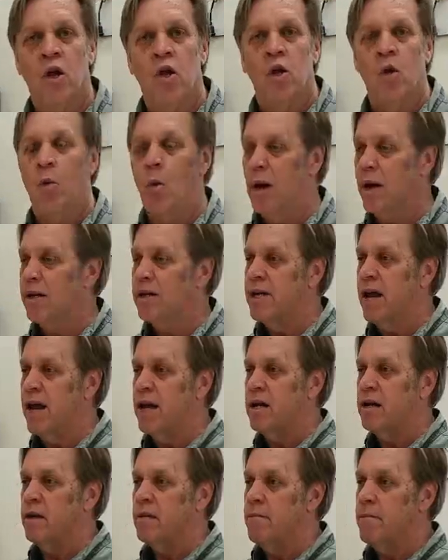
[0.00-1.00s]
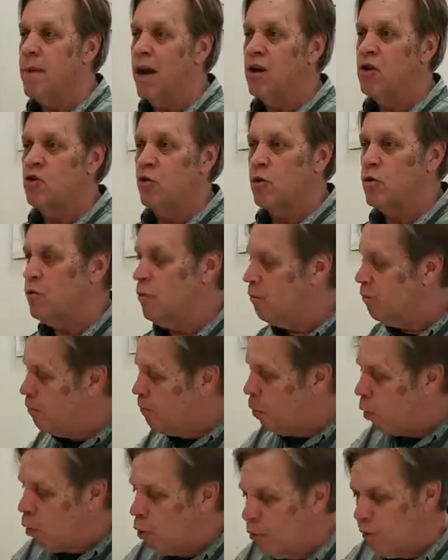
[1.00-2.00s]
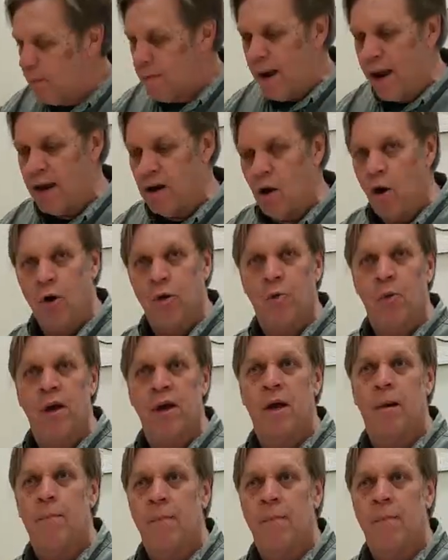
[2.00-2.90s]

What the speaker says: You want to take and measure and pull the bike all the way up,